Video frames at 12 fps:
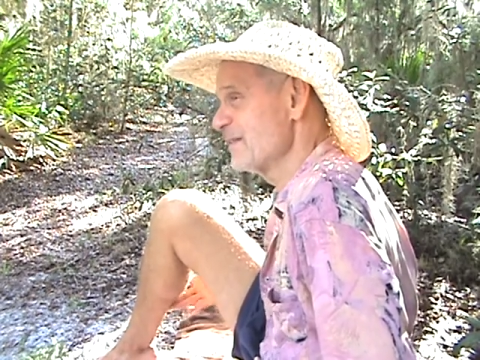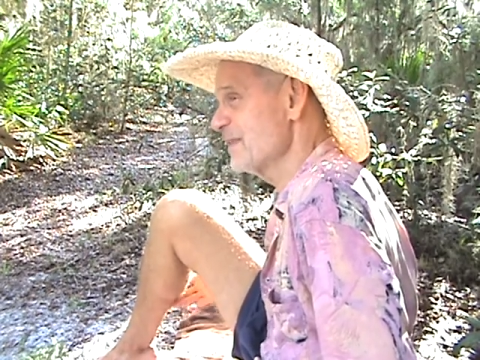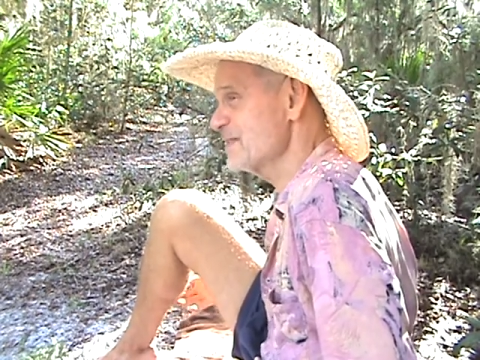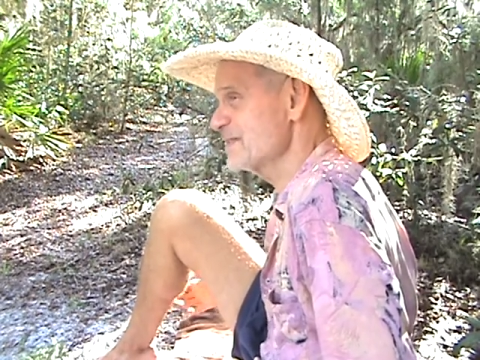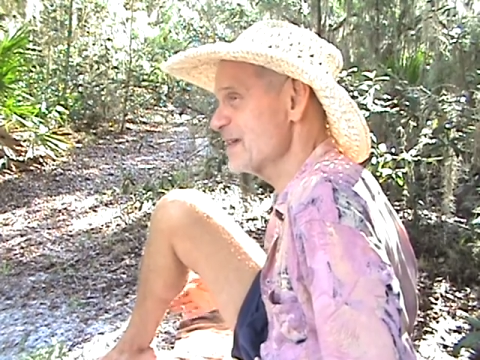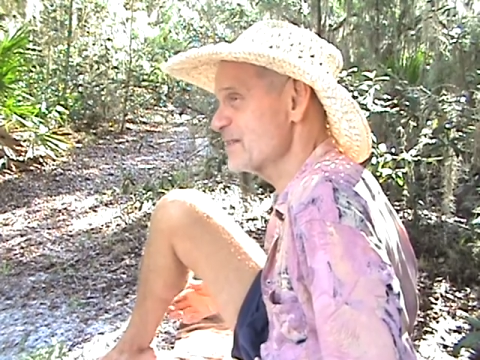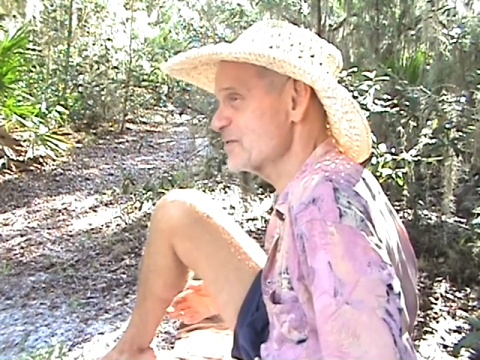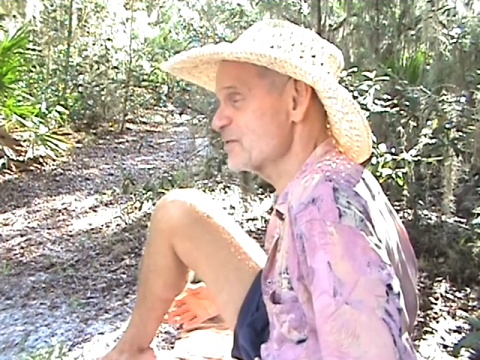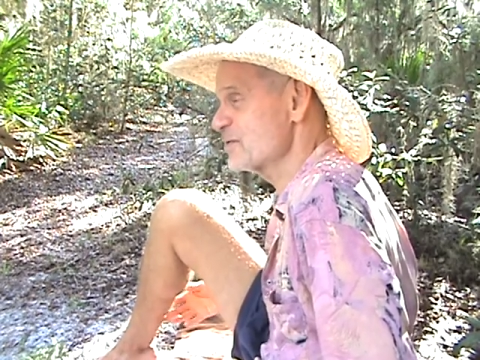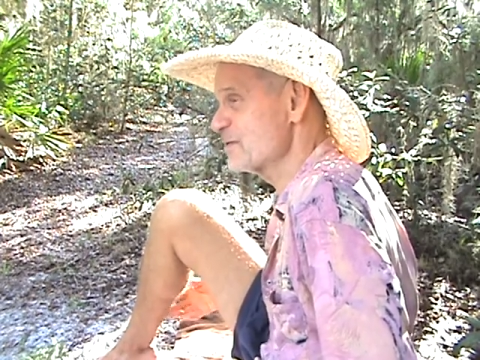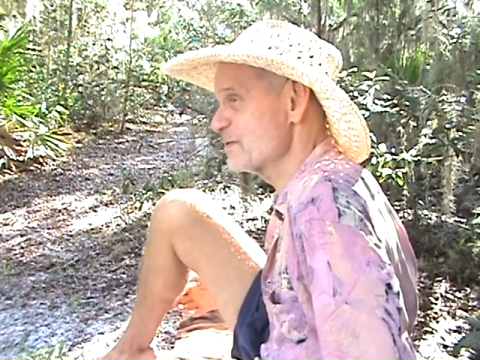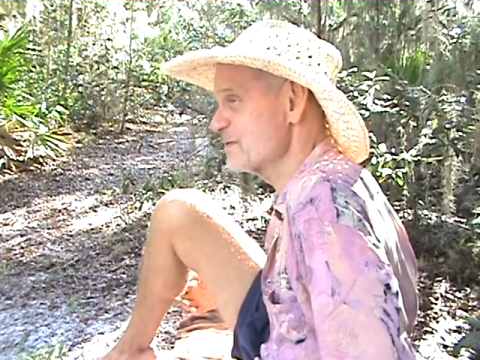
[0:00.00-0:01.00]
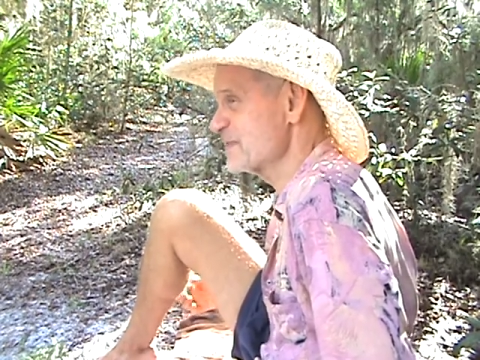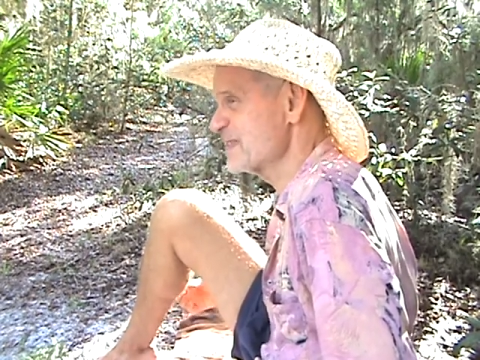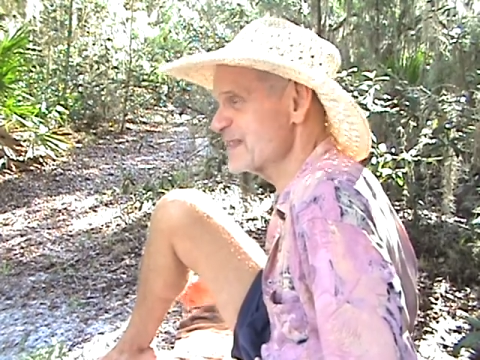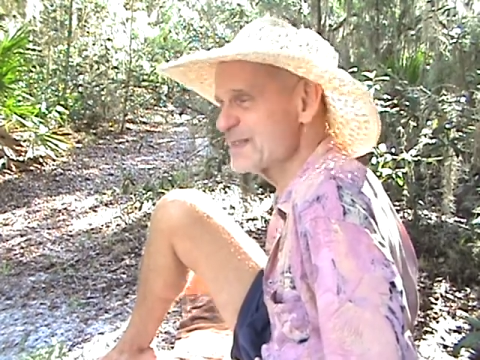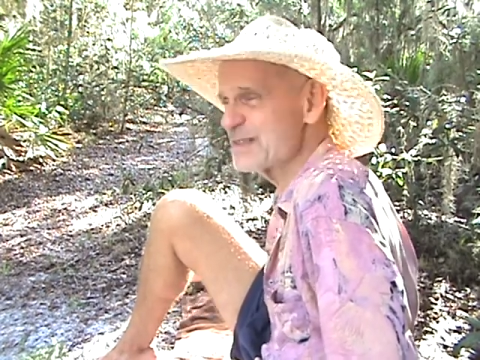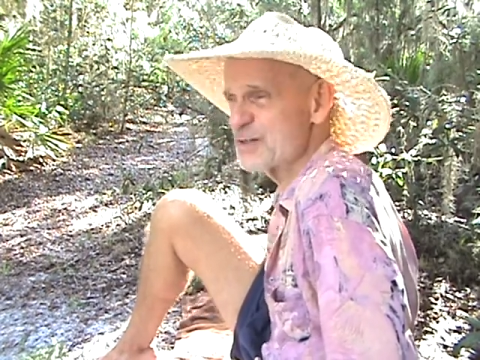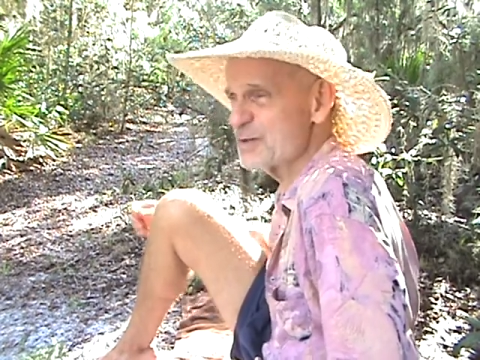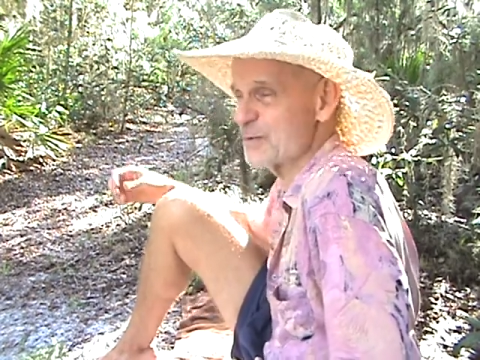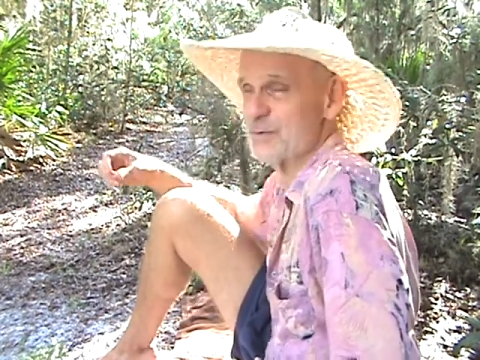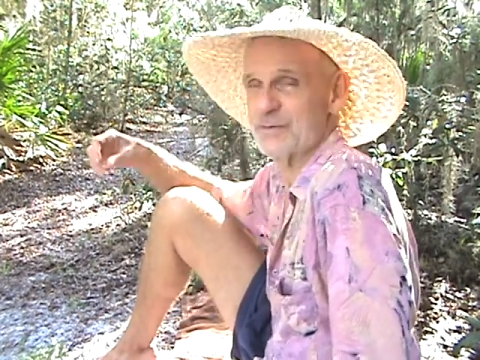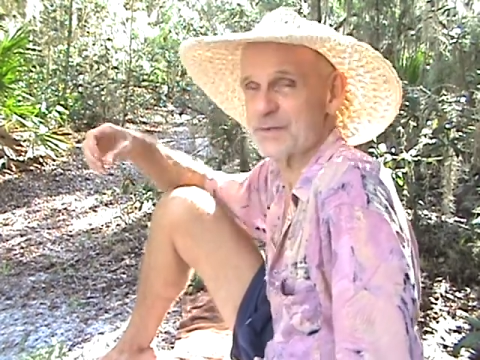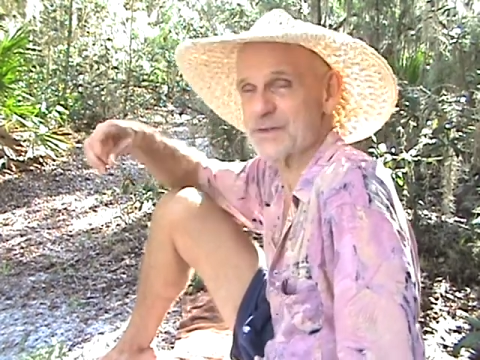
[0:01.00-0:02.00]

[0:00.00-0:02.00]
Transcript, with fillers: this test, you're sixty-two.